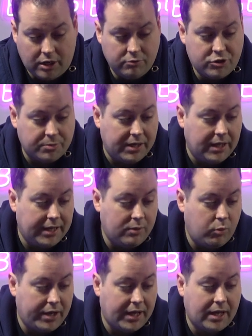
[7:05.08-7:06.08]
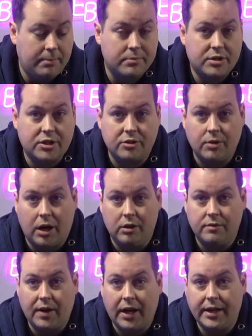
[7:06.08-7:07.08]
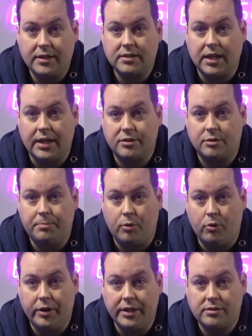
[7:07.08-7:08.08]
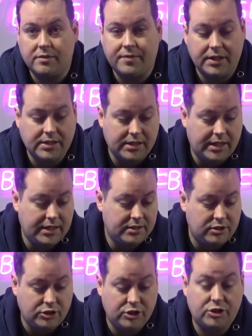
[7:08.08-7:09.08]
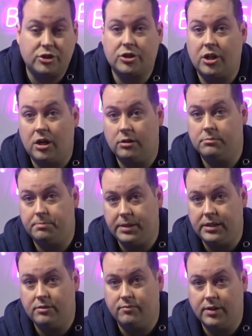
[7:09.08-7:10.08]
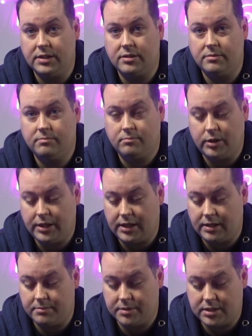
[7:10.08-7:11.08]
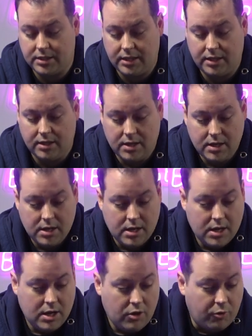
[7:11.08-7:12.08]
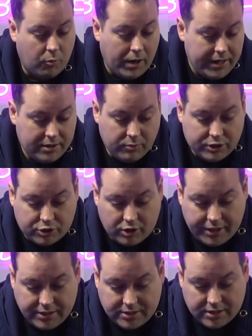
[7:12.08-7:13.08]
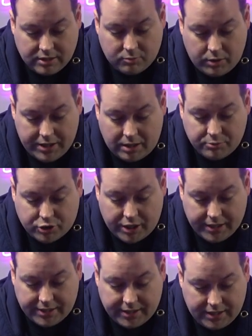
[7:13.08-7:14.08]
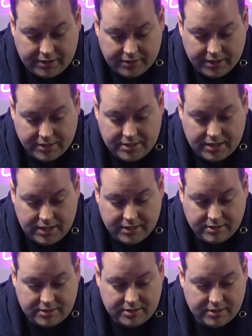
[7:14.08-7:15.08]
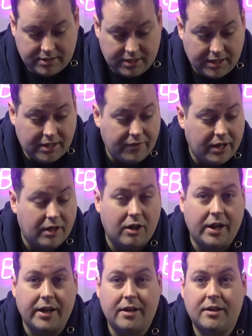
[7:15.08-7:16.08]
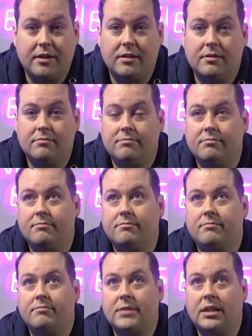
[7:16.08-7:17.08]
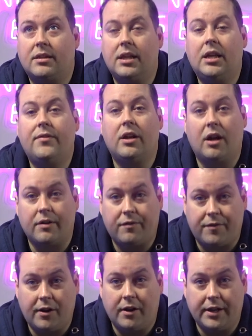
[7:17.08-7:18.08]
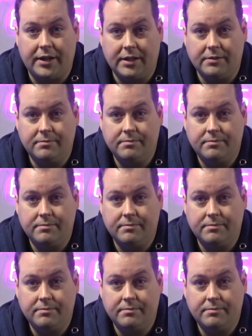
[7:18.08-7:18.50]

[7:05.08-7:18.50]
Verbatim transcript: Ultimately, when it comes to overhangs and support interface layers, you just can't beat resin when it comes to that. The way that we're trying to, the way that I'm trying to think of this is think of it like, think of it like flying.